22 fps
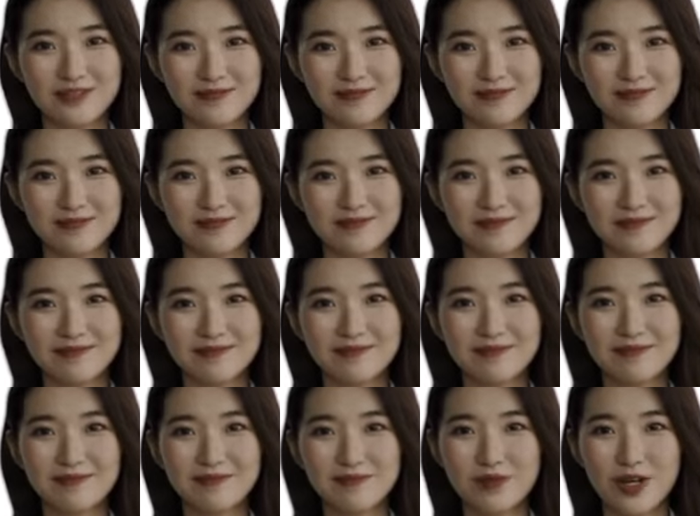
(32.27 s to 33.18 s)
play for
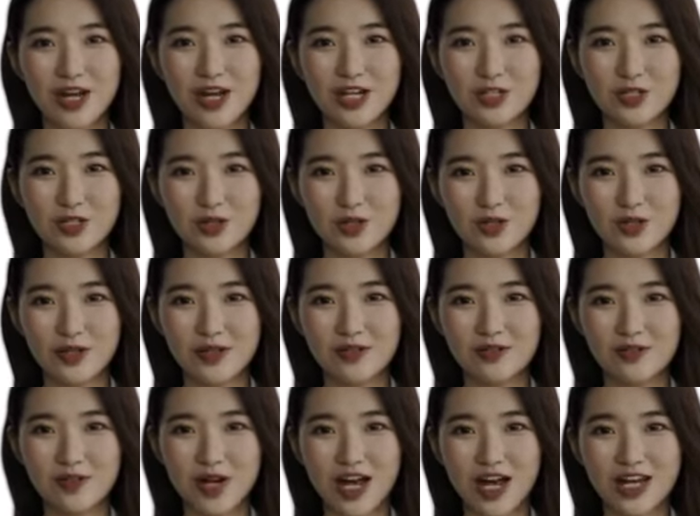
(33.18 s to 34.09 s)
Palmeiras and get to know
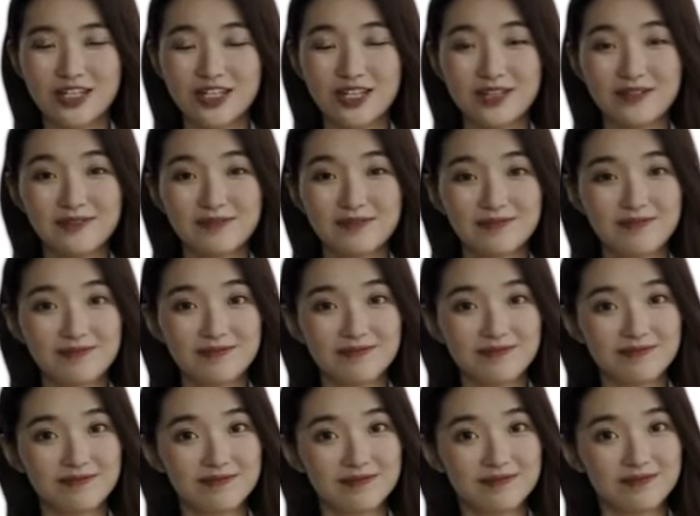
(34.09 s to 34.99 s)
him and his
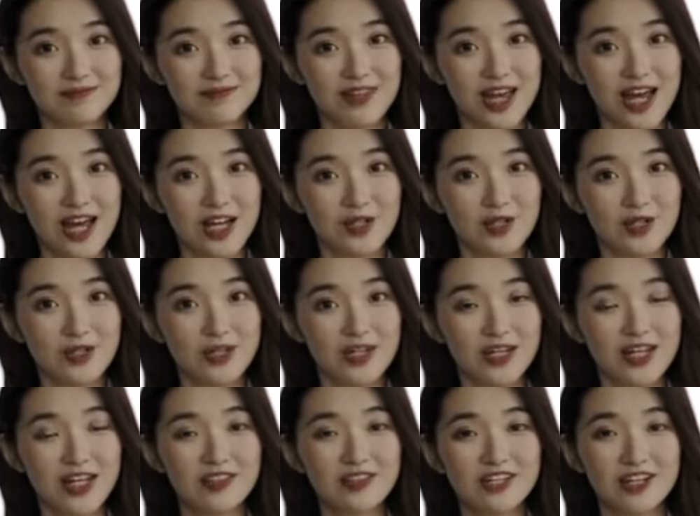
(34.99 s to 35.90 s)
family.
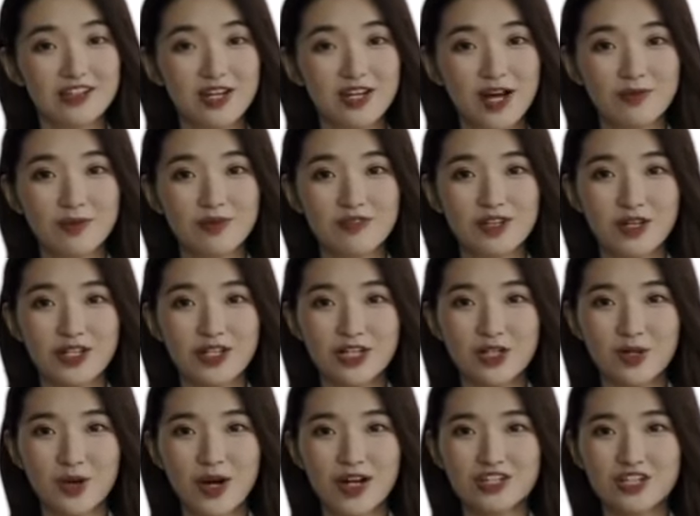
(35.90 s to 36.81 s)
The charm
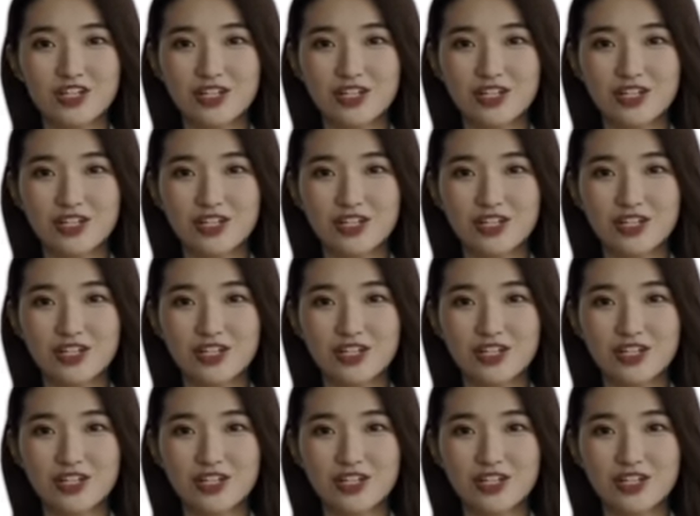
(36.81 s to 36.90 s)
offensive